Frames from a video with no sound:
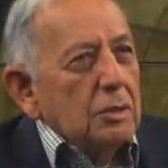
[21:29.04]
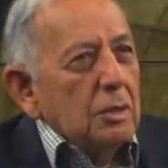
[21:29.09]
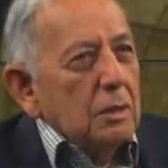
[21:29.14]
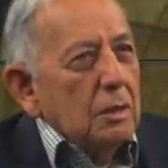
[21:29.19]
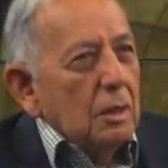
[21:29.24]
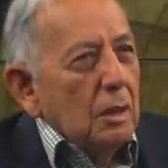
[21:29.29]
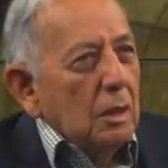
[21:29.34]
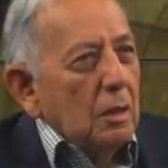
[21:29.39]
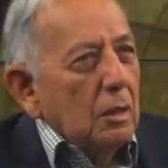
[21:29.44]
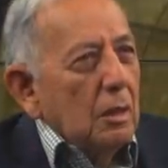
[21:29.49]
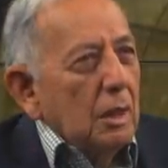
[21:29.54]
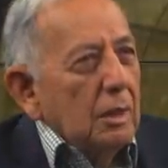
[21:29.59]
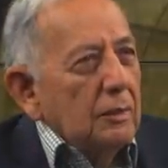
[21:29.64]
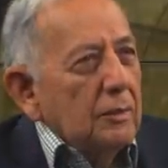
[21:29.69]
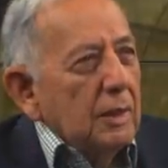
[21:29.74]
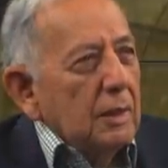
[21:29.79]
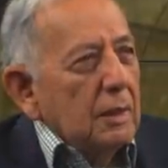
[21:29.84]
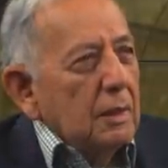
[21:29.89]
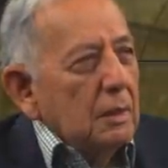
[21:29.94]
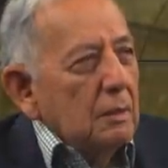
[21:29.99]
should know. I
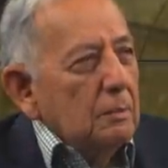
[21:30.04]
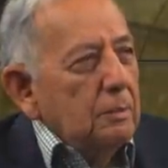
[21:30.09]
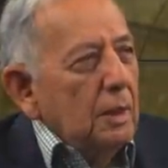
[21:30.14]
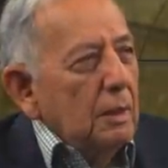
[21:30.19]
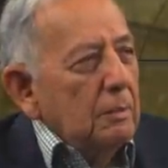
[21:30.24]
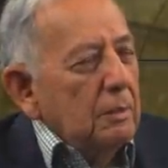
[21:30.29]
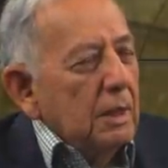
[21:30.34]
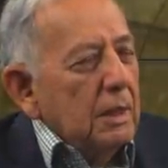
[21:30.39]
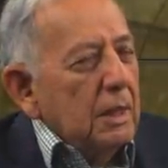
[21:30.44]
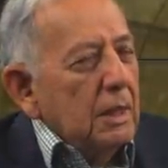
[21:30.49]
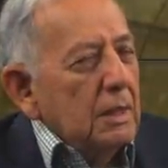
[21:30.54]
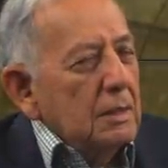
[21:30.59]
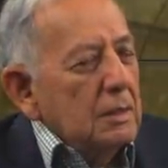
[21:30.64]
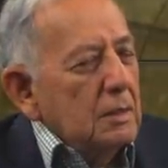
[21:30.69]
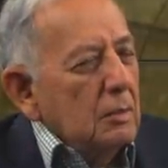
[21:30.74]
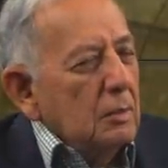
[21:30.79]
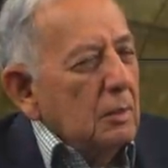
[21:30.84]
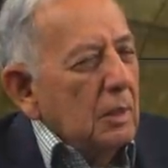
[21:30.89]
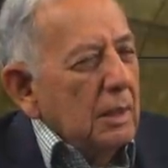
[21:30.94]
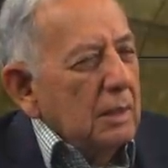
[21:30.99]
think the public has
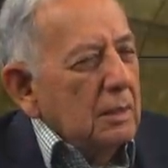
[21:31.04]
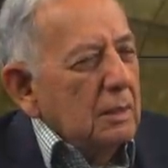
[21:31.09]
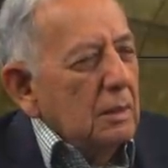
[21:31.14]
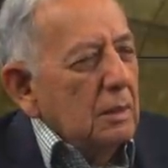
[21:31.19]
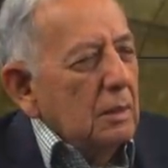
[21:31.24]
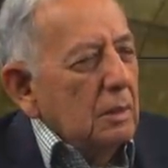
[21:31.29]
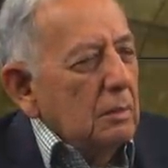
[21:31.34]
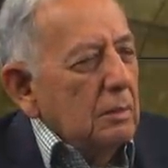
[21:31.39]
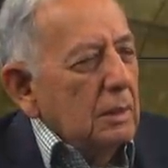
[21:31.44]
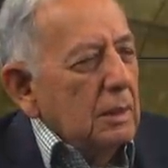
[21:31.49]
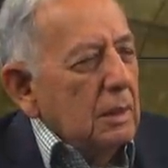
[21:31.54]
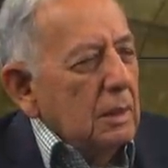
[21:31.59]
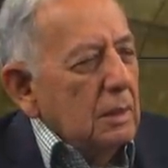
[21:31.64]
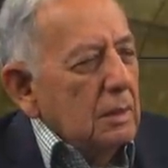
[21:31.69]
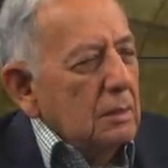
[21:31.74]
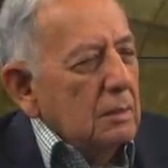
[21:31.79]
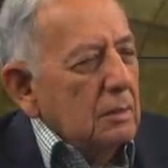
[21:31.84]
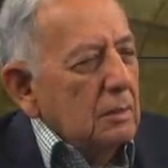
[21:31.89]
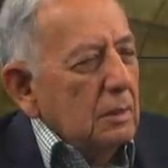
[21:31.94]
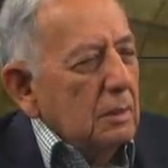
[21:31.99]
a right to know
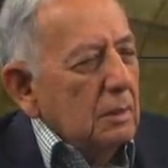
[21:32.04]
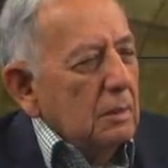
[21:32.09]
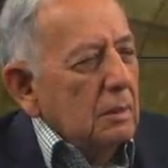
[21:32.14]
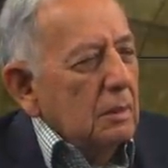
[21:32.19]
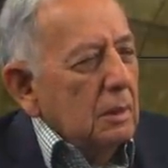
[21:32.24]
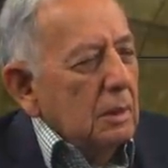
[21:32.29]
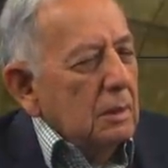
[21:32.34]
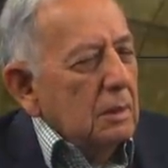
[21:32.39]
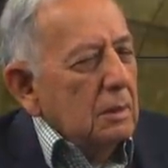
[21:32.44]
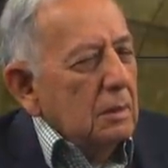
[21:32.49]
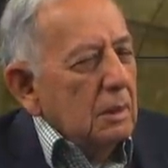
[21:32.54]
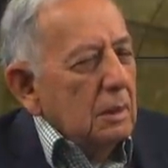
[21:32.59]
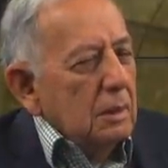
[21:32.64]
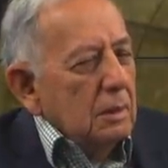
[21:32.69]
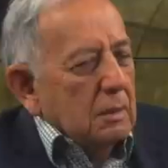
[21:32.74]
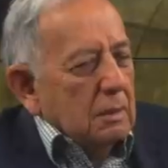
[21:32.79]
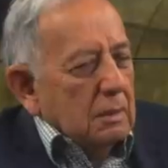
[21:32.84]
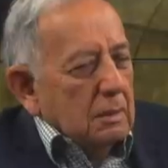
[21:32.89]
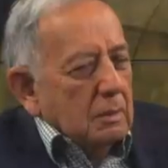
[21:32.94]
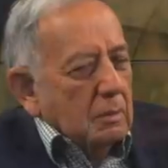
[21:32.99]
because we're, it's,
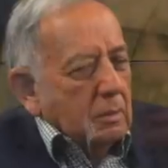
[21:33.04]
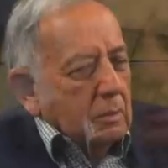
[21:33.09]
it's,